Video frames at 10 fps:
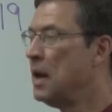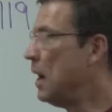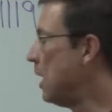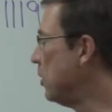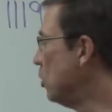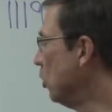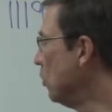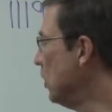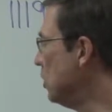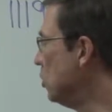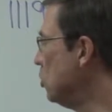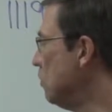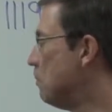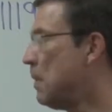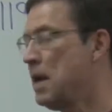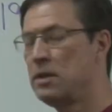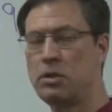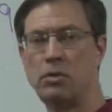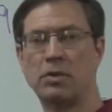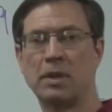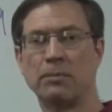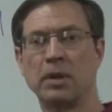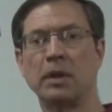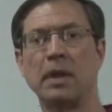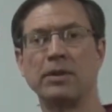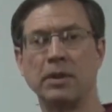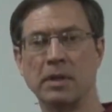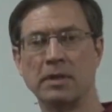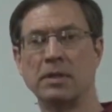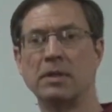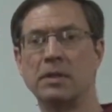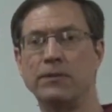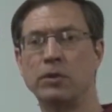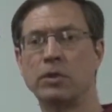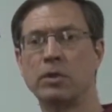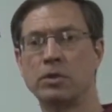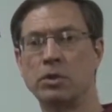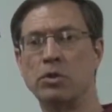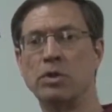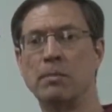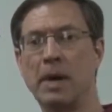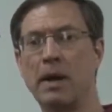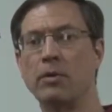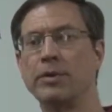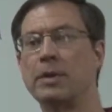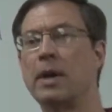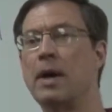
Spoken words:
The only reason you might do something like this is if you're concerned about